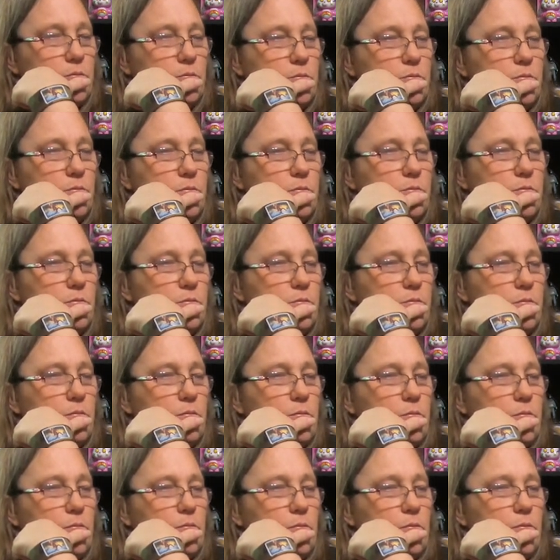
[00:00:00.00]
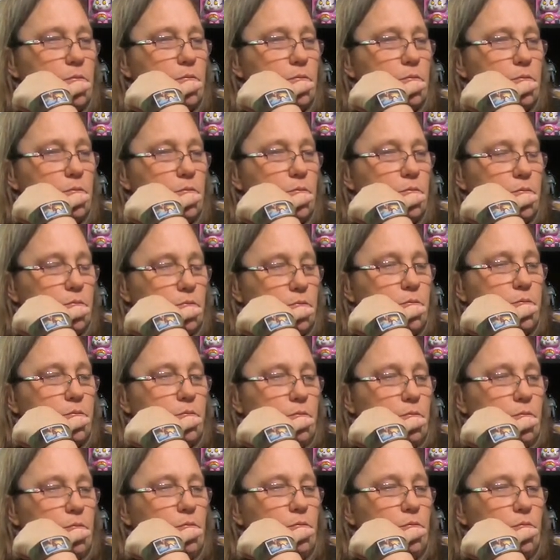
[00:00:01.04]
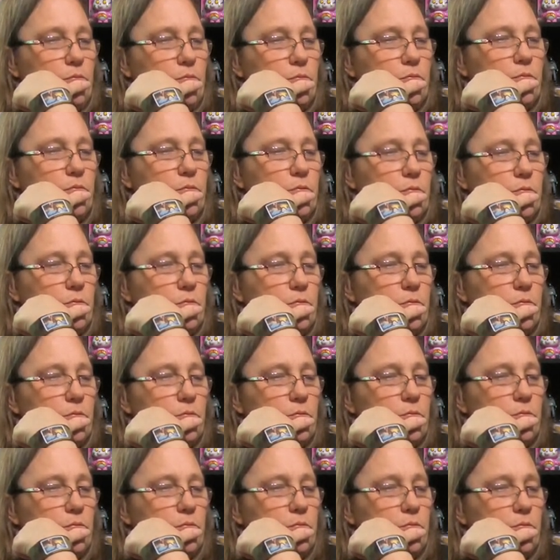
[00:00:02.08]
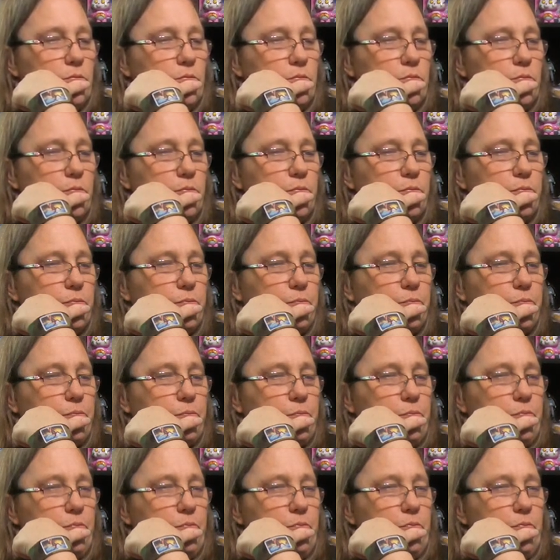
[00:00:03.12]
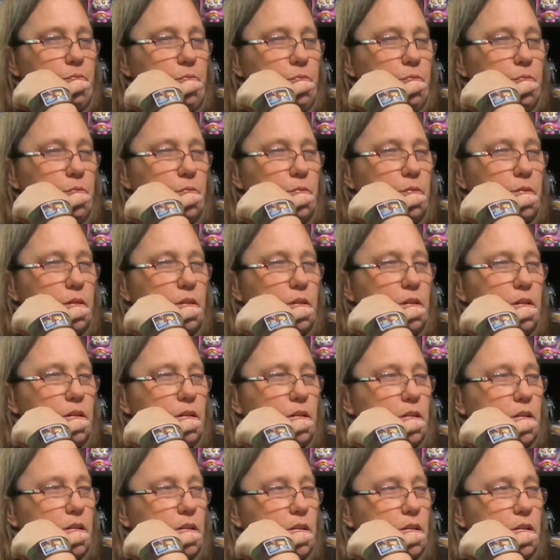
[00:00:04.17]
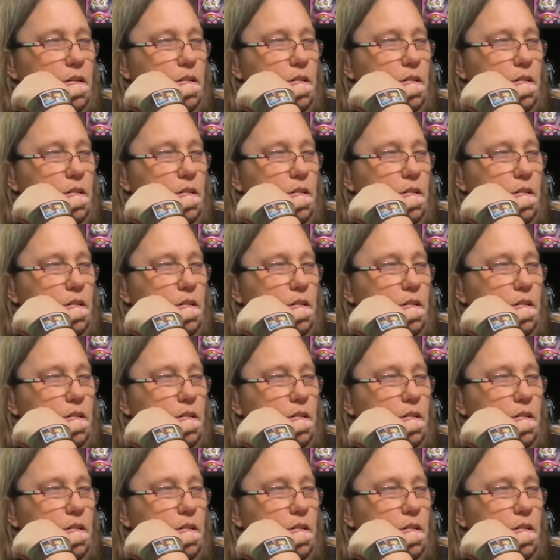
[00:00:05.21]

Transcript: This person isn't speaking.